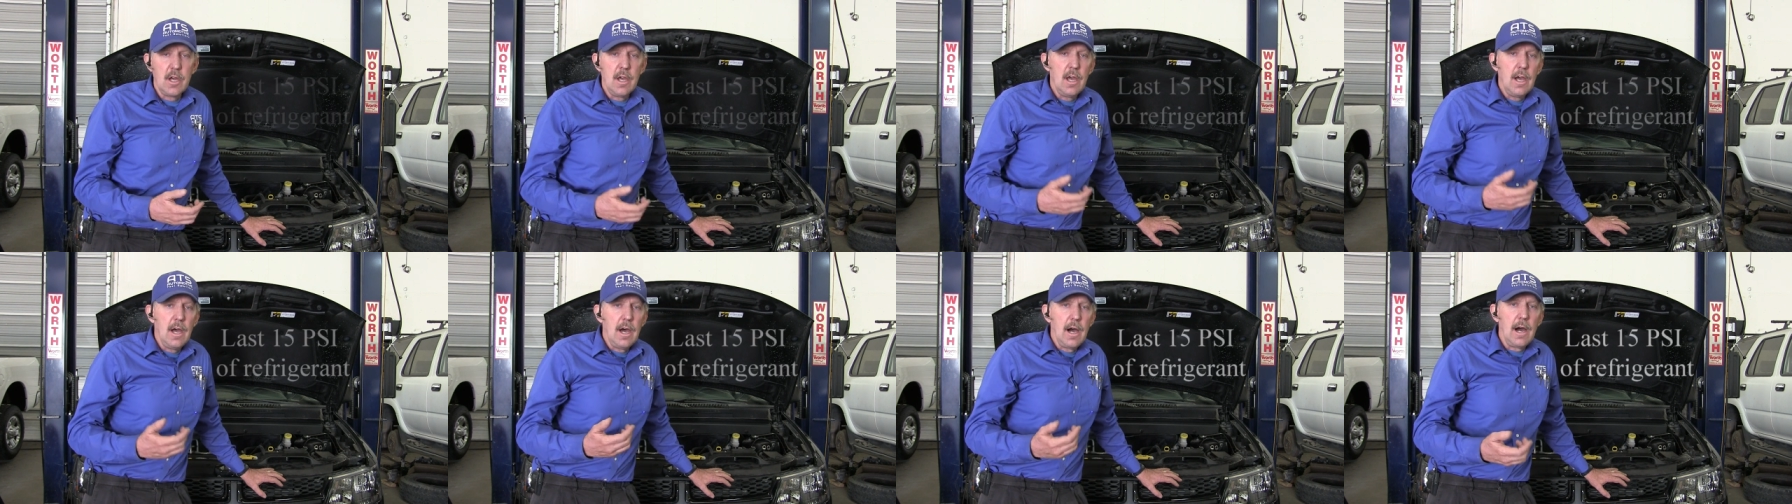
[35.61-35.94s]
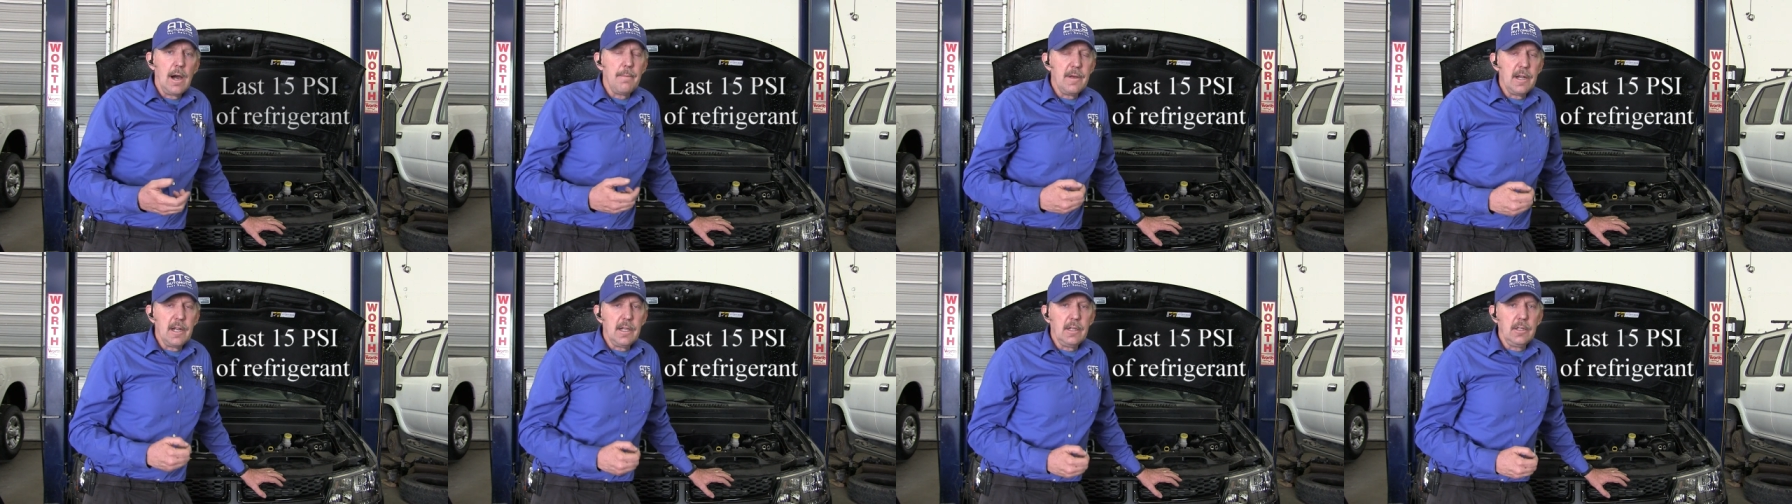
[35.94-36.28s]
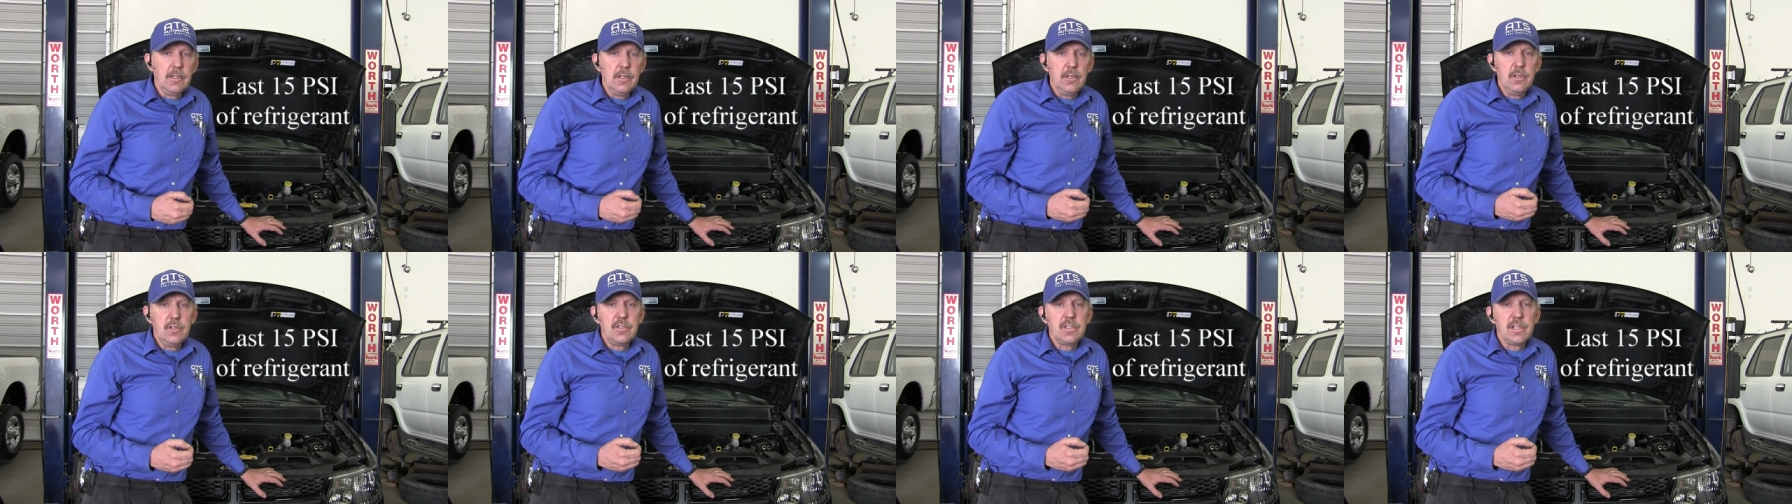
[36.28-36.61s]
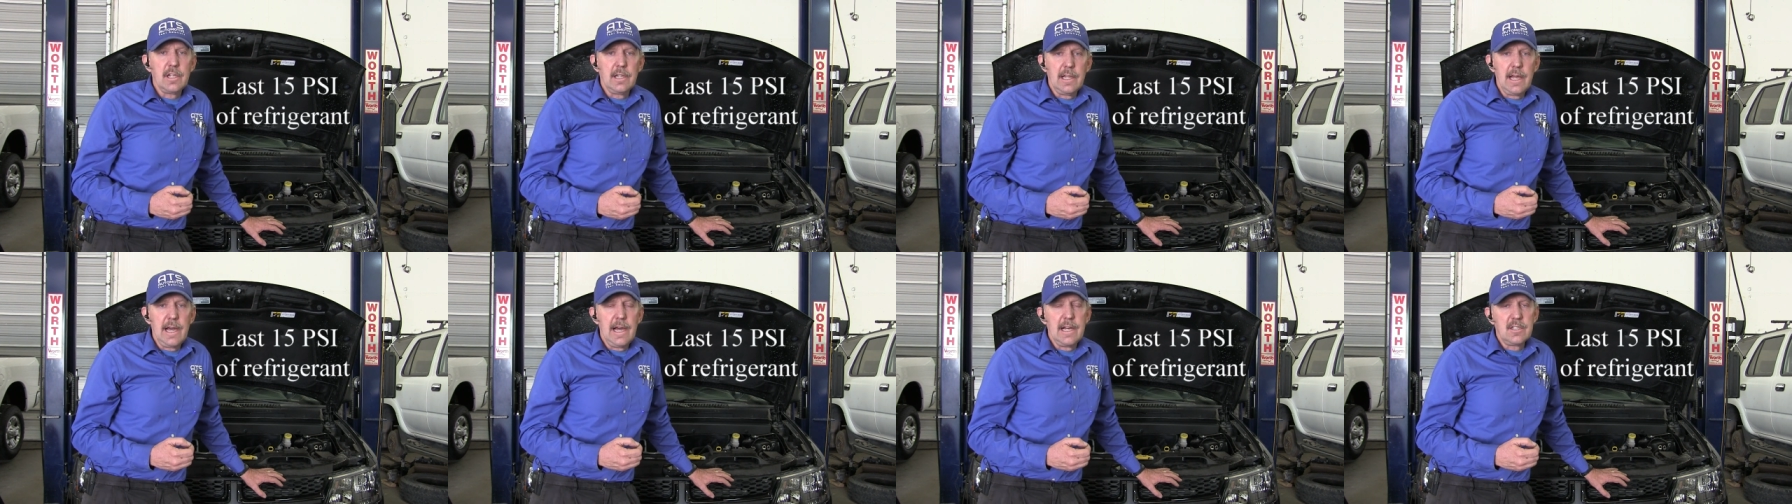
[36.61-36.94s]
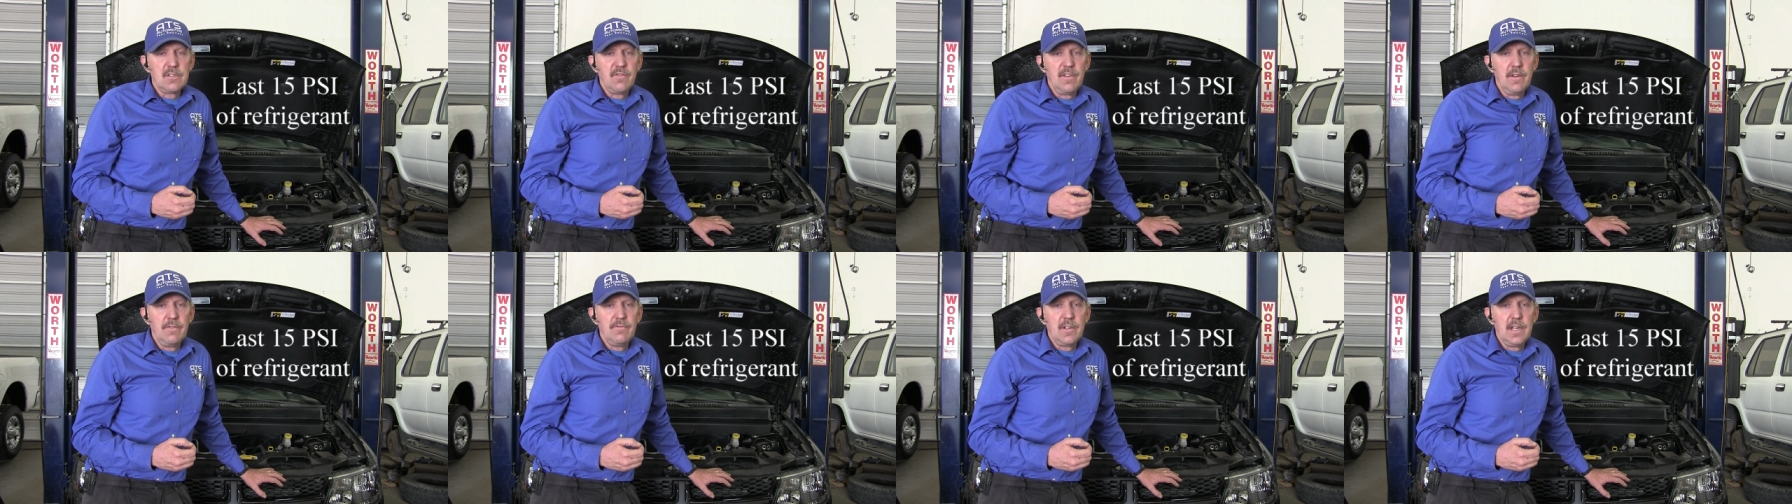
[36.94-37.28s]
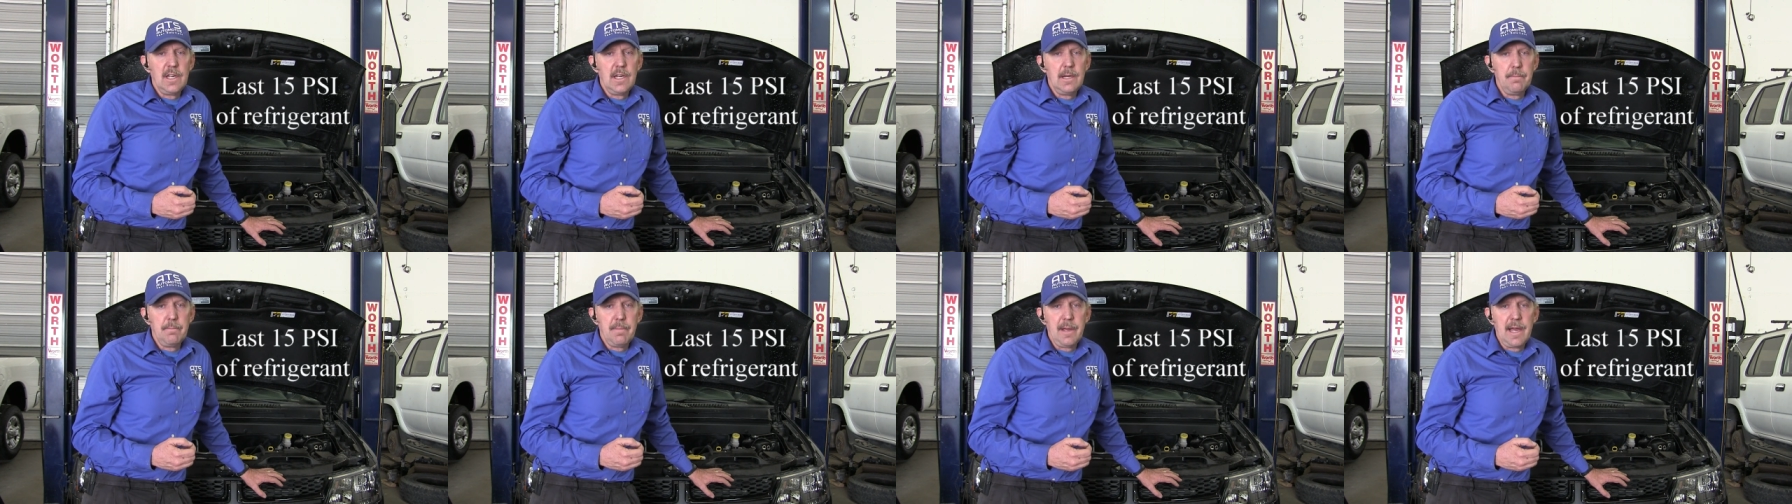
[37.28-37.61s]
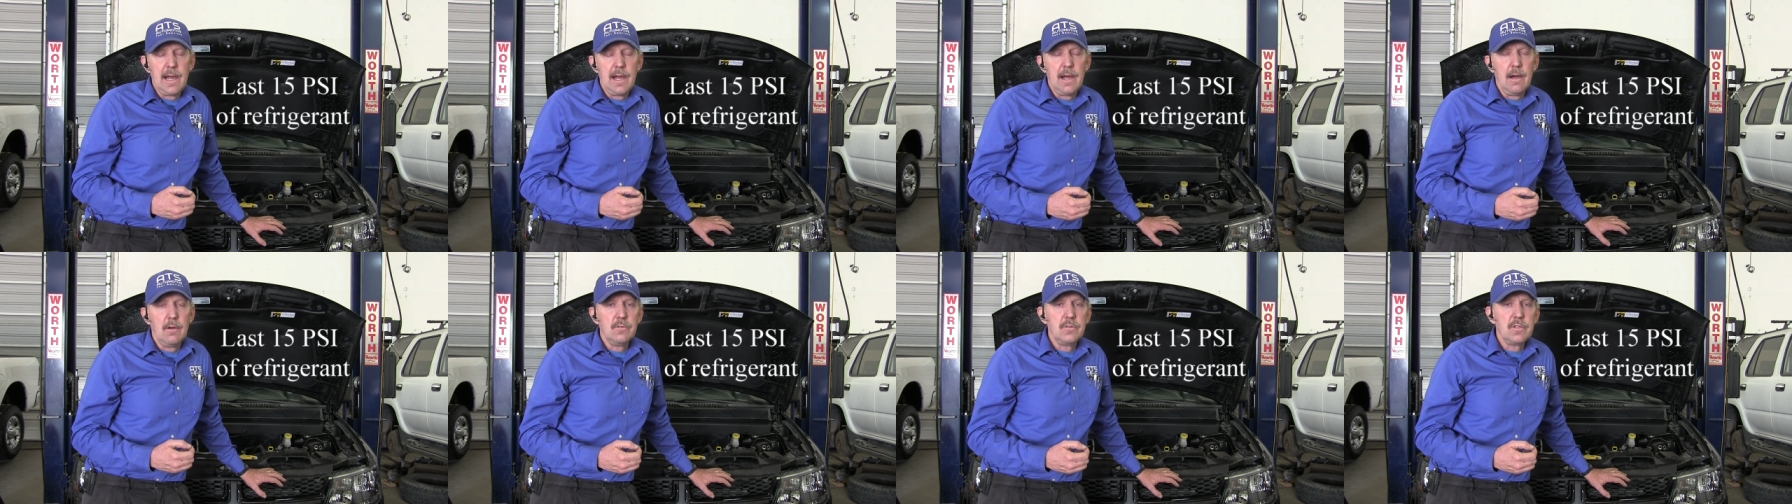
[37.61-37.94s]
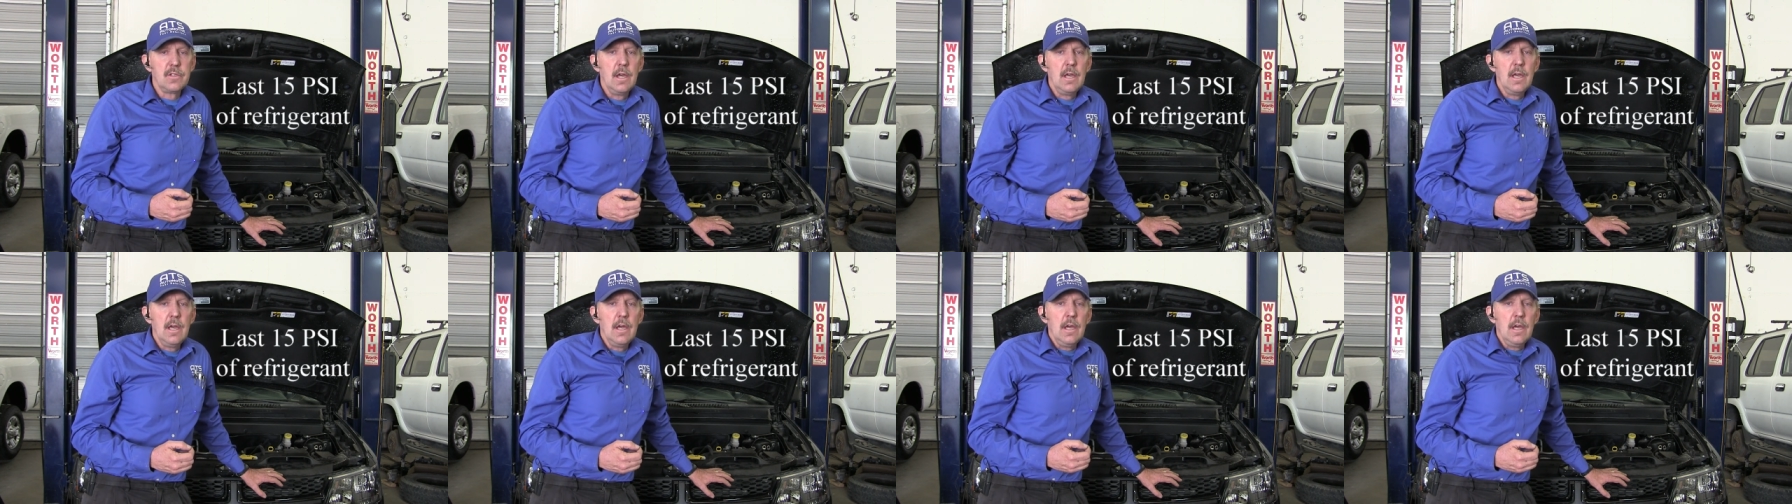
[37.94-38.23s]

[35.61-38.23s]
I'm going to lose the last 15 pounds.